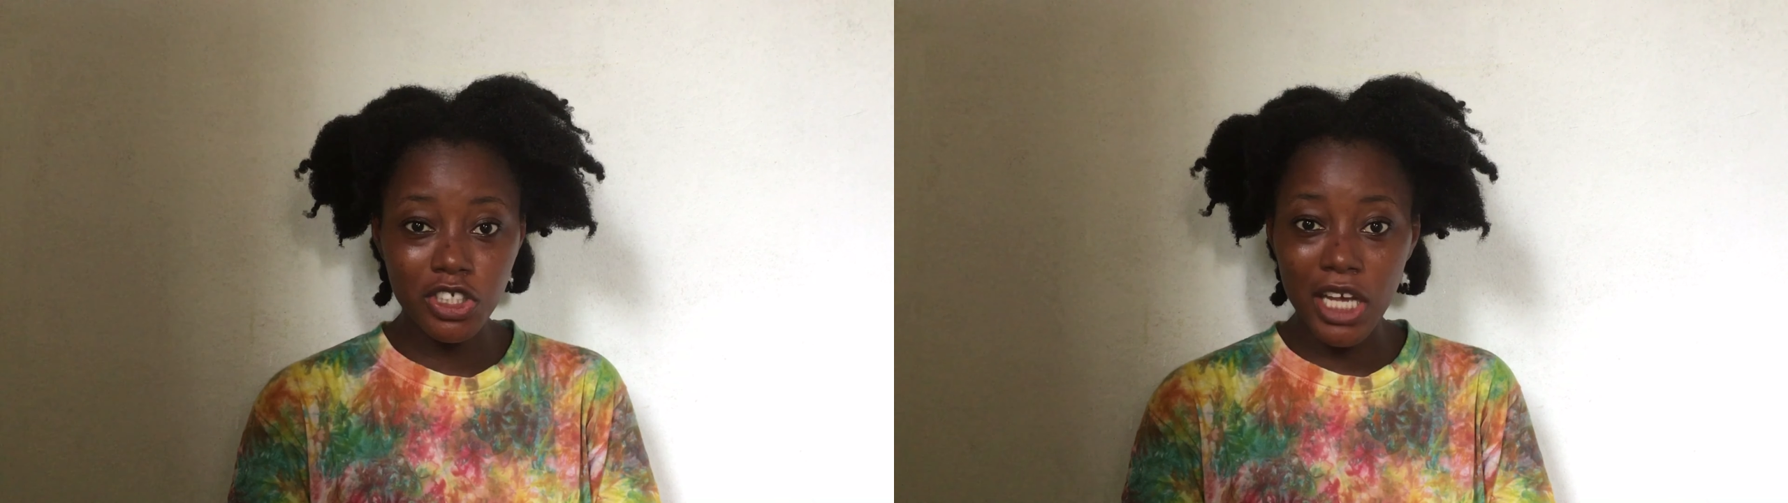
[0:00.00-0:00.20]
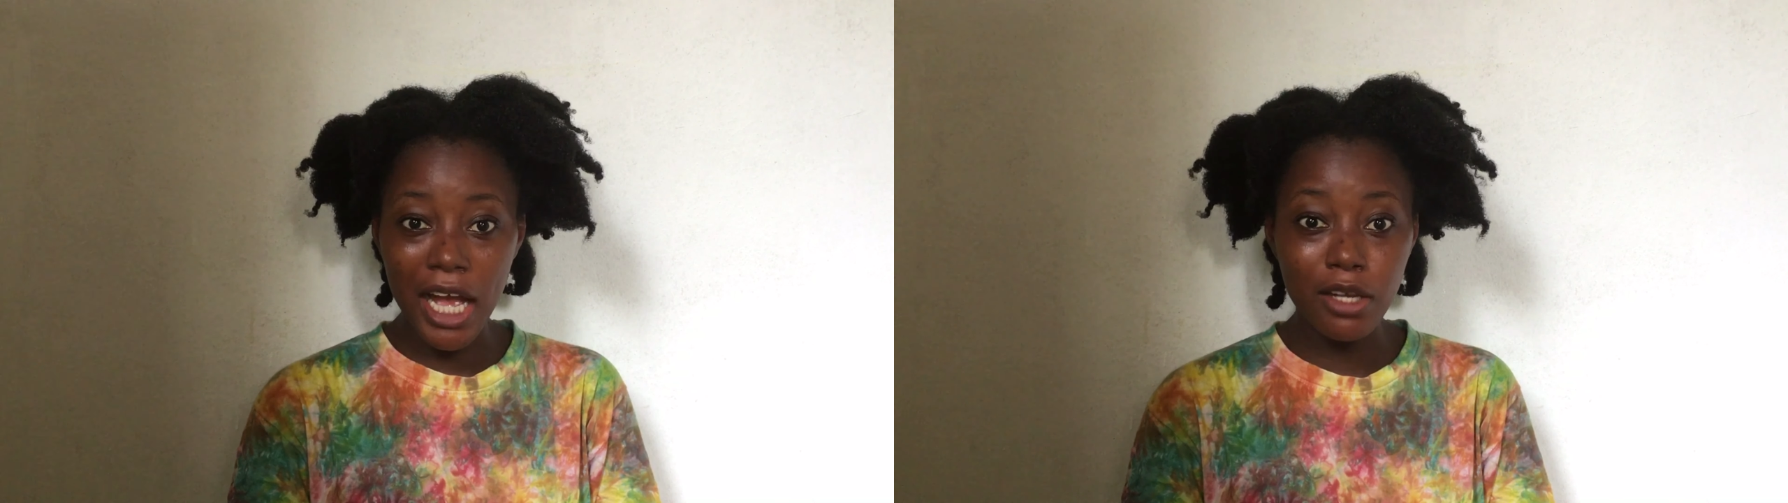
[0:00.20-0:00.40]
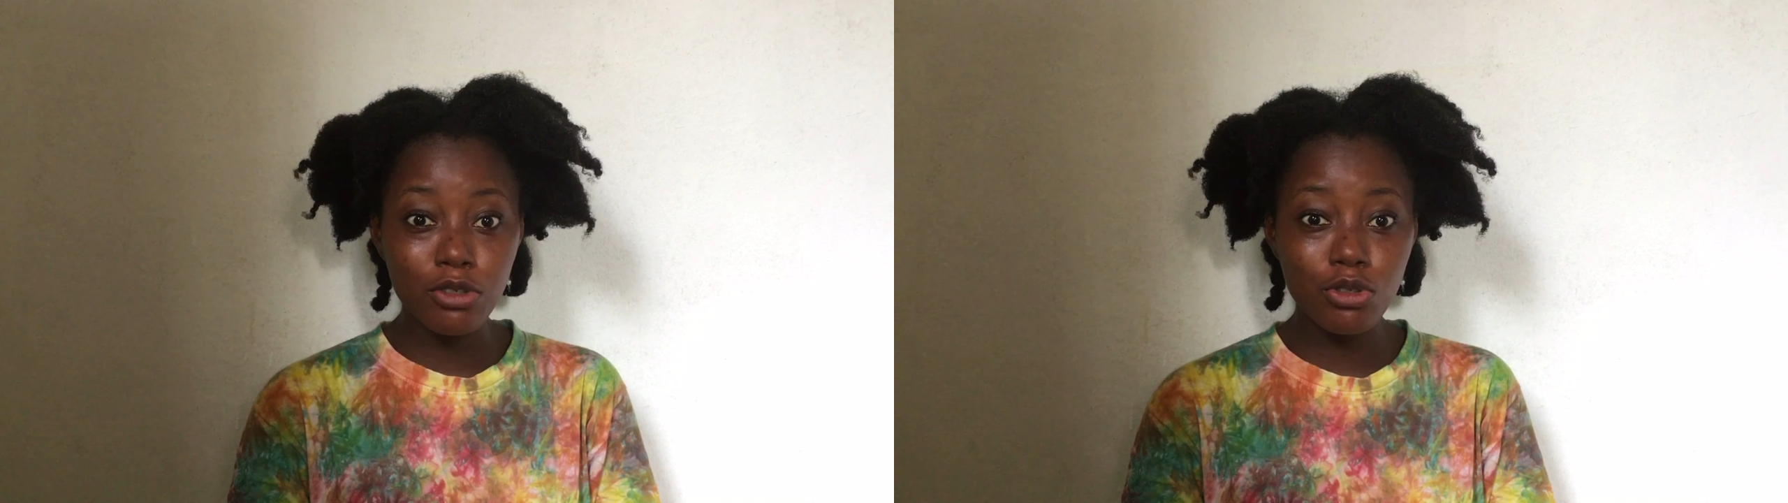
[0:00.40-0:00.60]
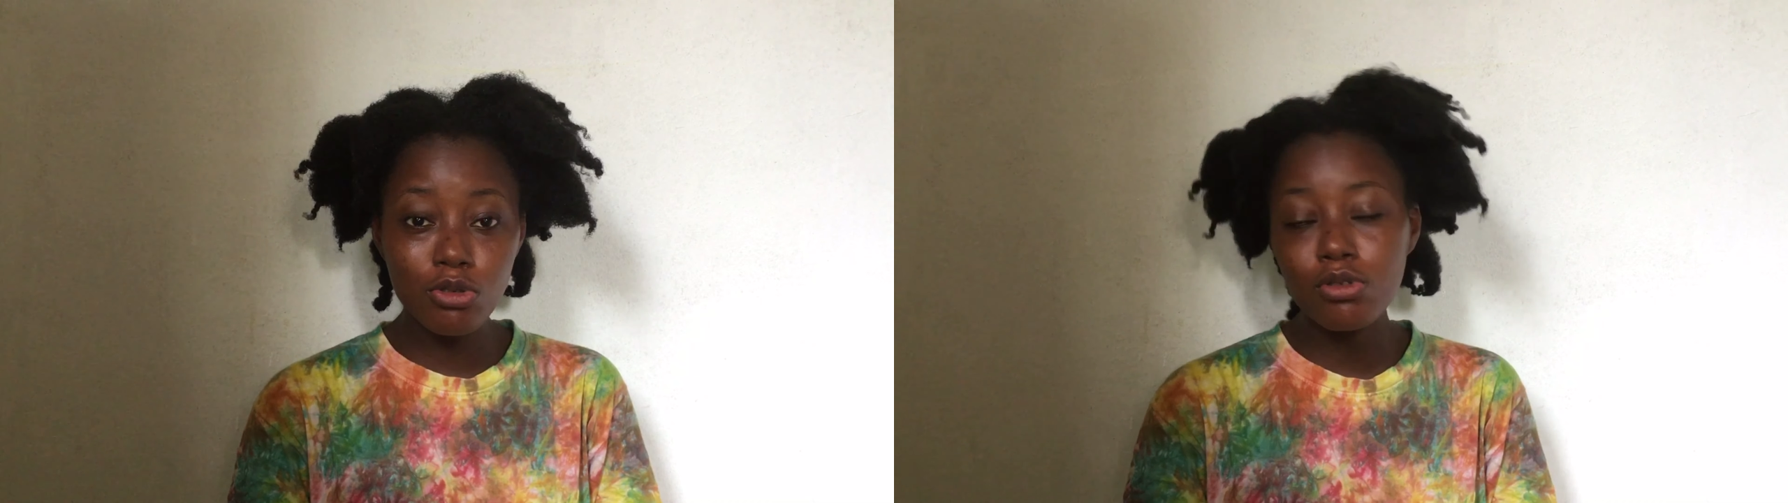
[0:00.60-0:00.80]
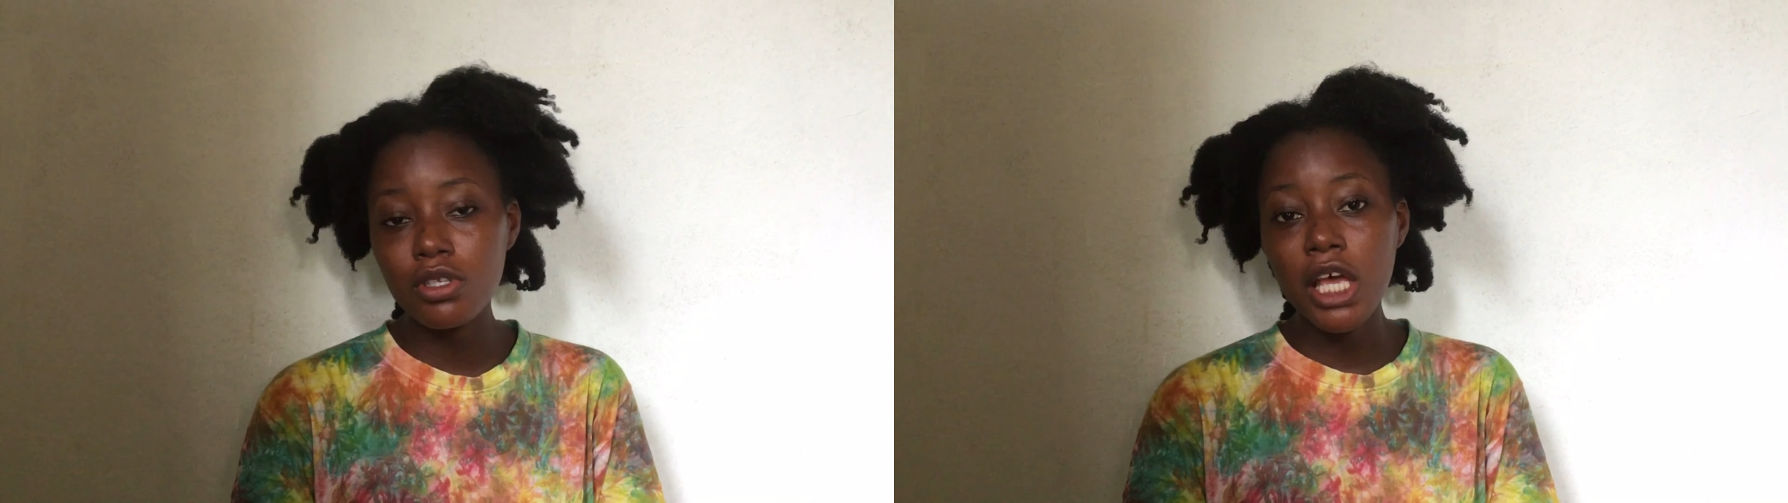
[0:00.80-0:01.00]
I
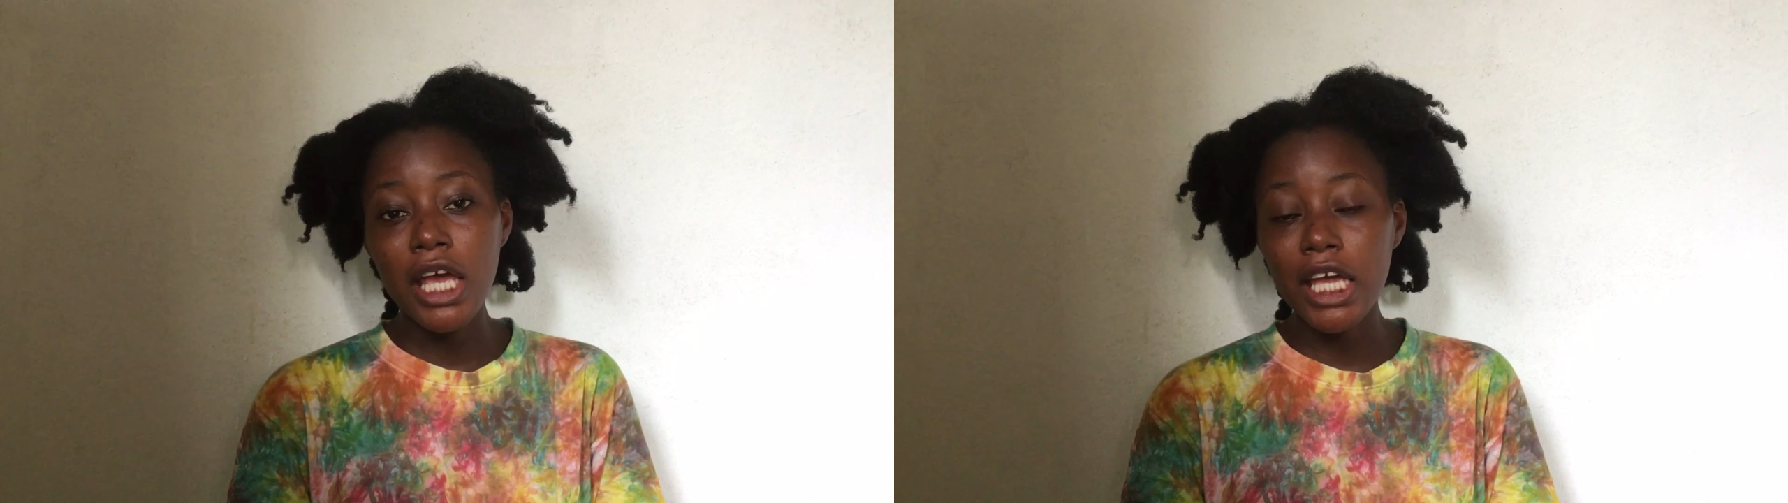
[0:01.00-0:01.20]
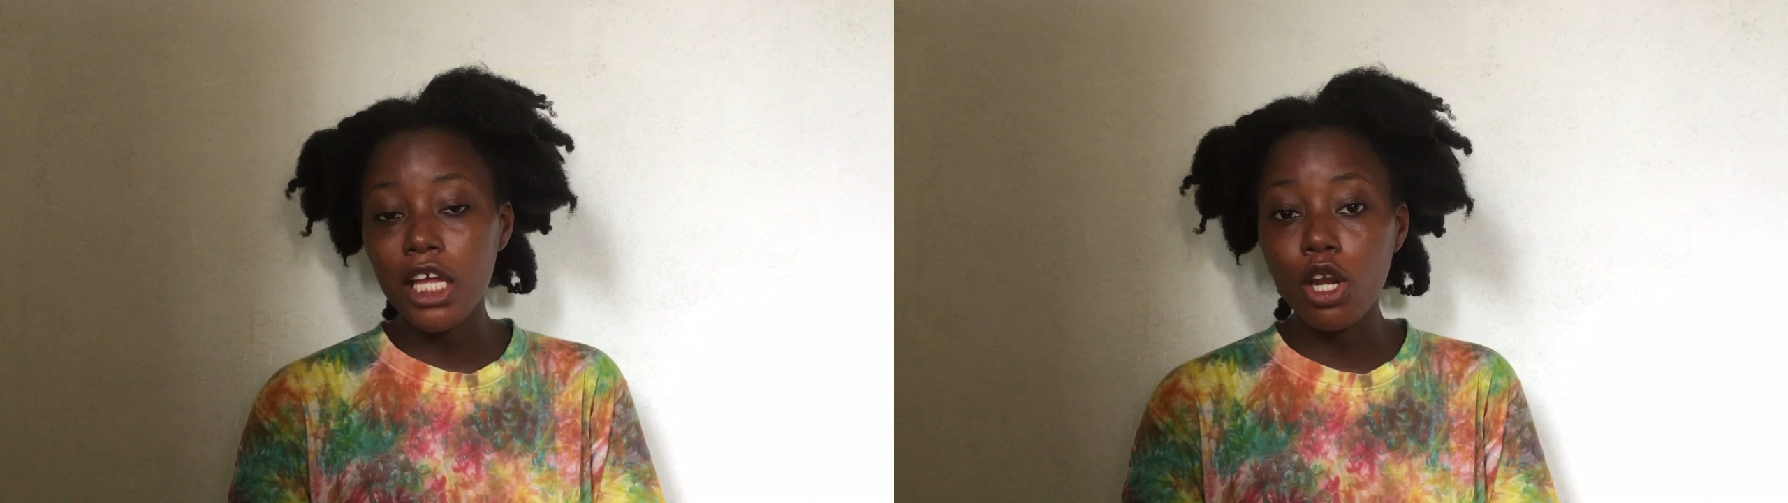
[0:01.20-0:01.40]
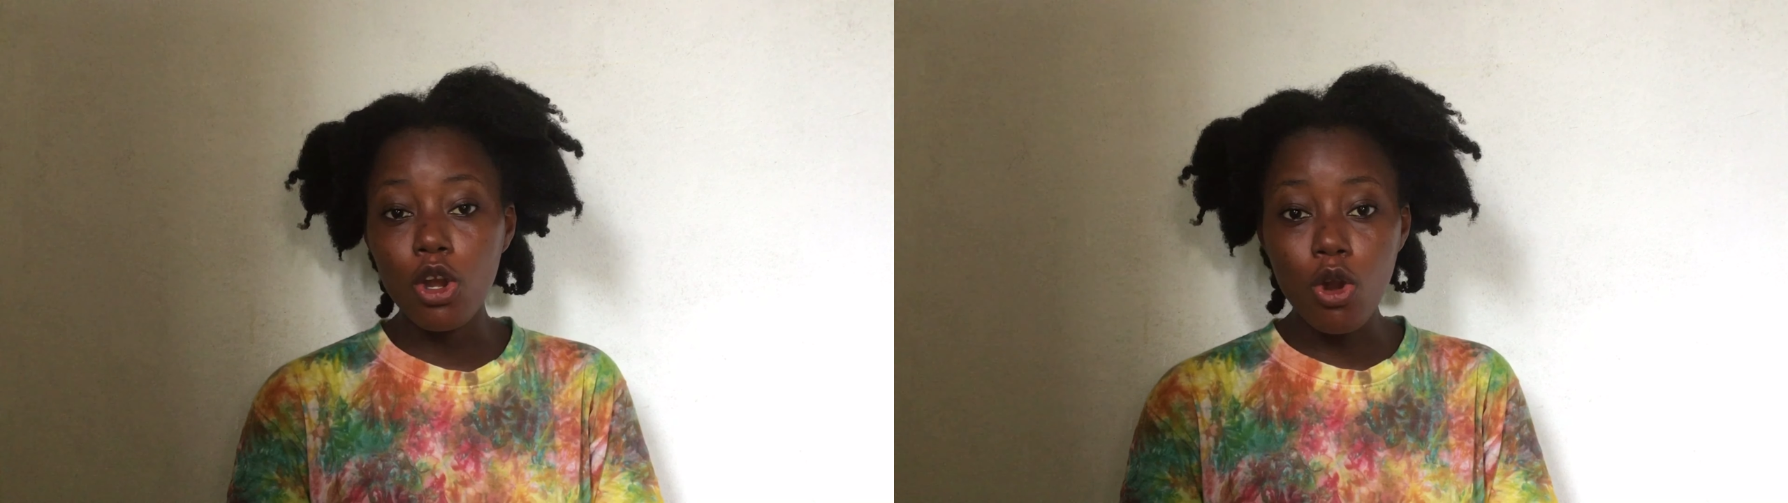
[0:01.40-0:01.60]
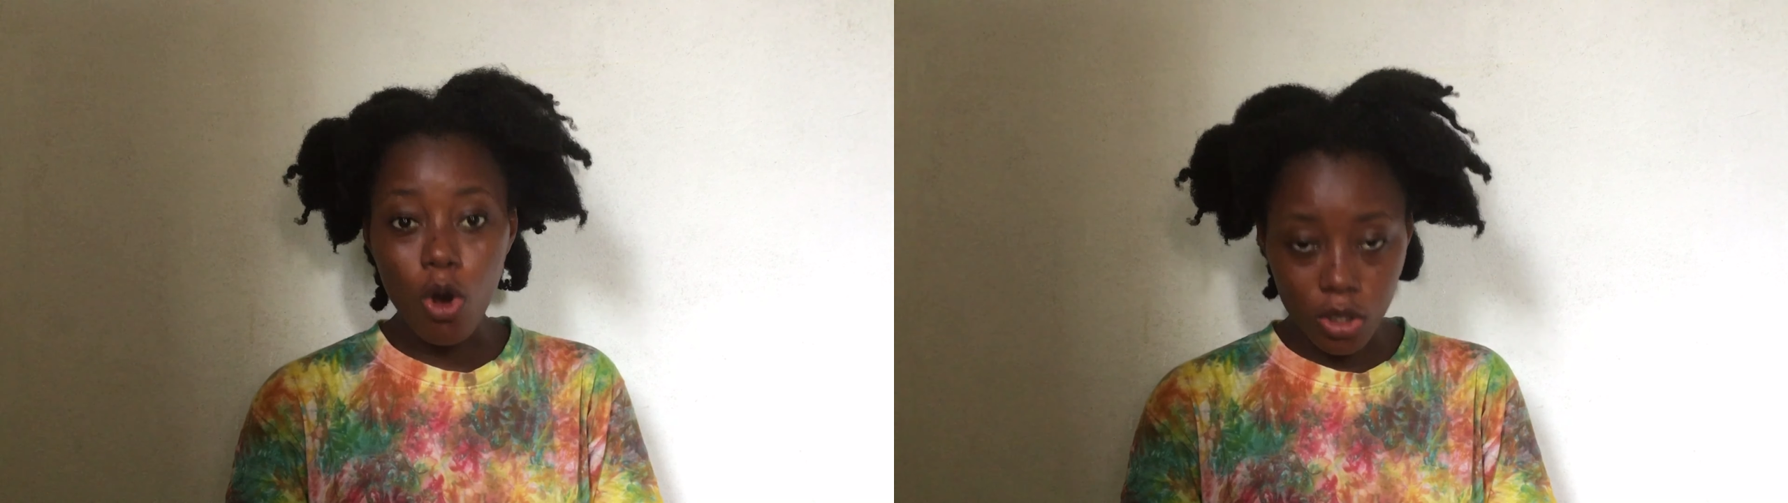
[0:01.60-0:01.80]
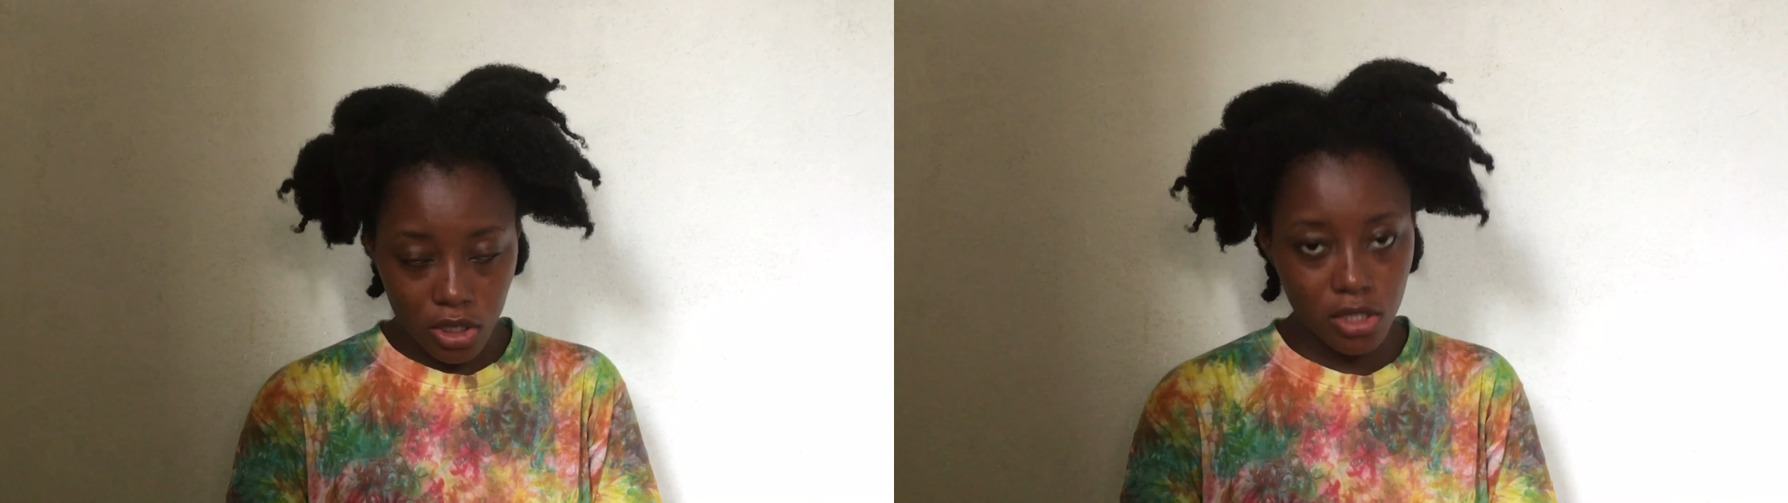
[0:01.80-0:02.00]
use a lot